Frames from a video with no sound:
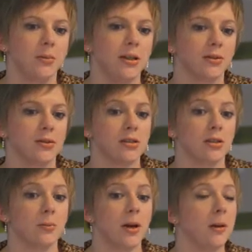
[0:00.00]
be
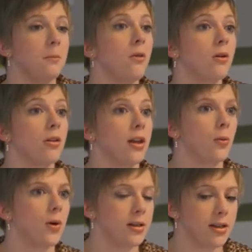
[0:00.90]
concerned by more
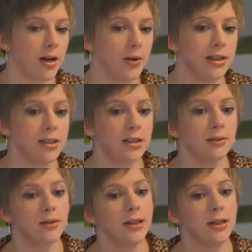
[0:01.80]
than one directive,